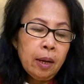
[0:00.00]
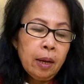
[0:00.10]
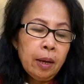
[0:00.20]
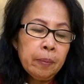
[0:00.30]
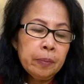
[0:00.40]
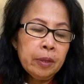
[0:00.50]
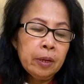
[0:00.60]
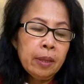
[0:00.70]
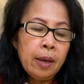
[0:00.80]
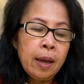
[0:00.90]
After
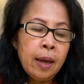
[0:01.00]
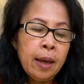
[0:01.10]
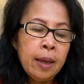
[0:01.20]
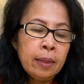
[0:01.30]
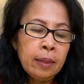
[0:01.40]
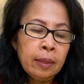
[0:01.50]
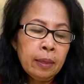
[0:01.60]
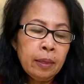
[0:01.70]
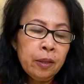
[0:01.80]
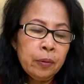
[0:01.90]
that,
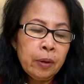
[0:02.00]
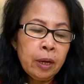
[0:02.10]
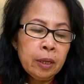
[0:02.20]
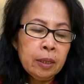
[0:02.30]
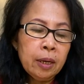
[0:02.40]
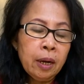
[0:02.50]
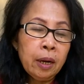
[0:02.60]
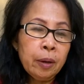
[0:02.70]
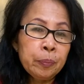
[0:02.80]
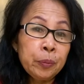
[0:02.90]
you add
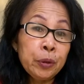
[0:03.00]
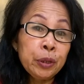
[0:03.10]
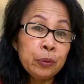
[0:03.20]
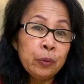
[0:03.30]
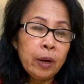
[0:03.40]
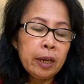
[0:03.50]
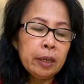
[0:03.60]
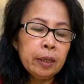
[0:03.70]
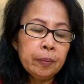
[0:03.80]
port wine.